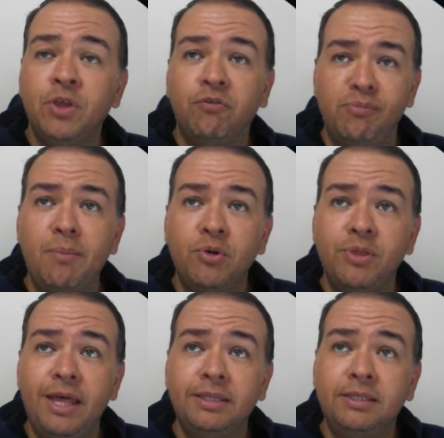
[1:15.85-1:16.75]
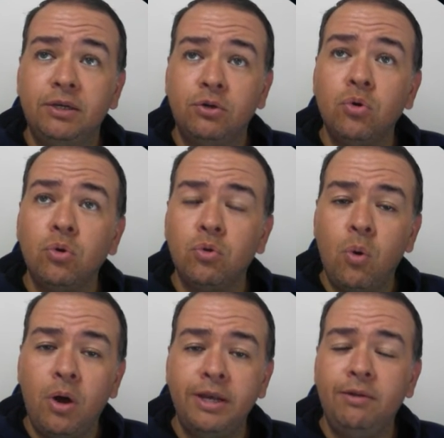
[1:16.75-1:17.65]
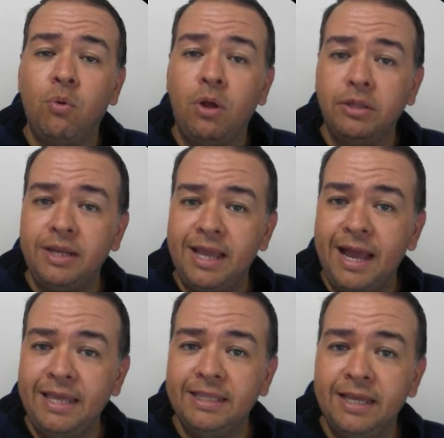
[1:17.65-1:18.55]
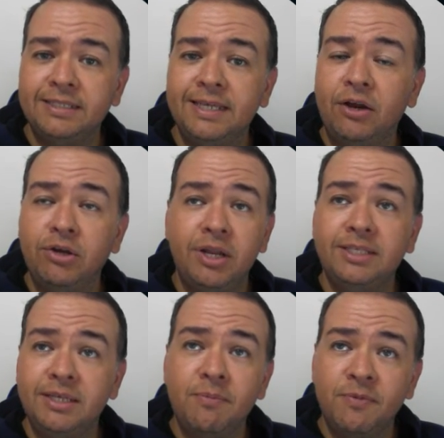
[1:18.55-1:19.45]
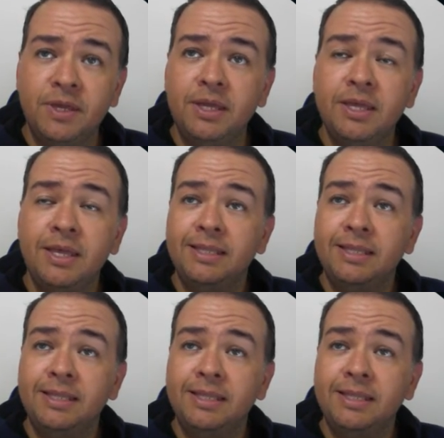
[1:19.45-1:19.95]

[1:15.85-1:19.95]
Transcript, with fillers: Remember that the Google quality guidelines are not something